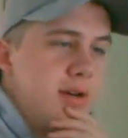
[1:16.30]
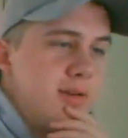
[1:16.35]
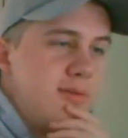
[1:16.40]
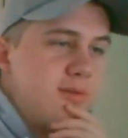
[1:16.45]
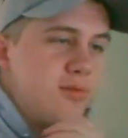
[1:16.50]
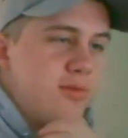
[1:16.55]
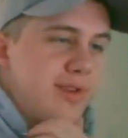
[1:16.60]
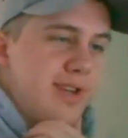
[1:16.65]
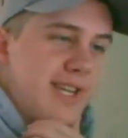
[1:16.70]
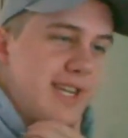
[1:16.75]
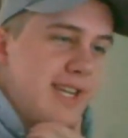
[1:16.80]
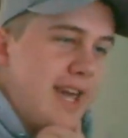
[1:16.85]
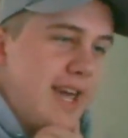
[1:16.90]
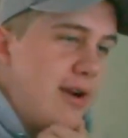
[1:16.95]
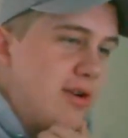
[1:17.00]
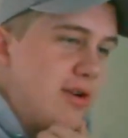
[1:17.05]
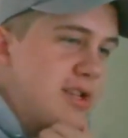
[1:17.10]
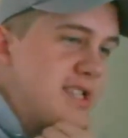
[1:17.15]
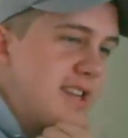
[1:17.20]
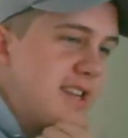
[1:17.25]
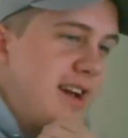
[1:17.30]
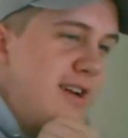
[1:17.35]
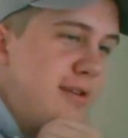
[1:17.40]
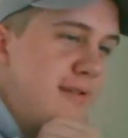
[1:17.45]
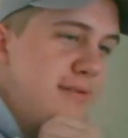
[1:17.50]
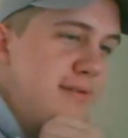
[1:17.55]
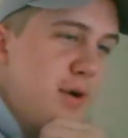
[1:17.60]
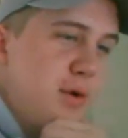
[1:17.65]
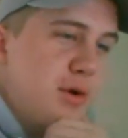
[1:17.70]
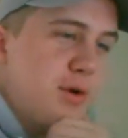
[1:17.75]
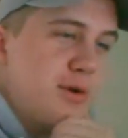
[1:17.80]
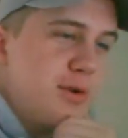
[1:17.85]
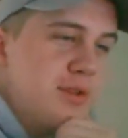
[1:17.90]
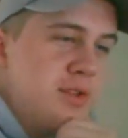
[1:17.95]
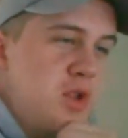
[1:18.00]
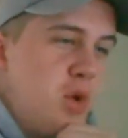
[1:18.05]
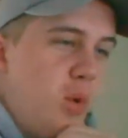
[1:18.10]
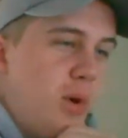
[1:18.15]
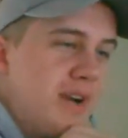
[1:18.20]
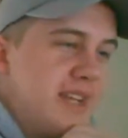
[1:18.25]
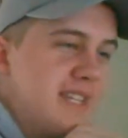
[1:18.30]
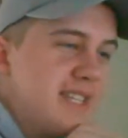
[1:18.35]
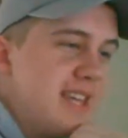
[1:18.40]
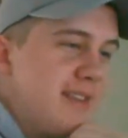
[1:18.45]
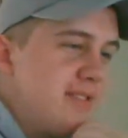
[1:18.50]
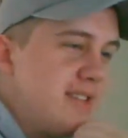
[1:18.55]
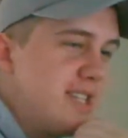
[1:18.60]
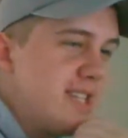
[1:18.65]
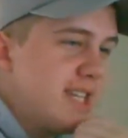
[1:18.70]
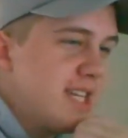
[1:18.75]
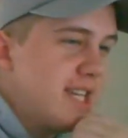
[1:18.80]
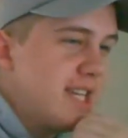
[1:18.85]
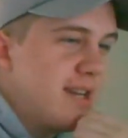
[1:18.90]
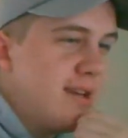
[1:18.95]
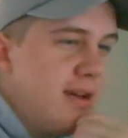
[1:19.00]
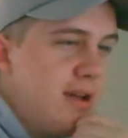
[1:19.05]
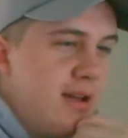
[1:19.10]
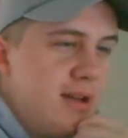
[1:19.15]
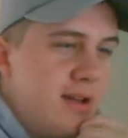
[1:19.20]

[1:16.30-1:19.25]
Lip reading: Free Getter style vocal 2017.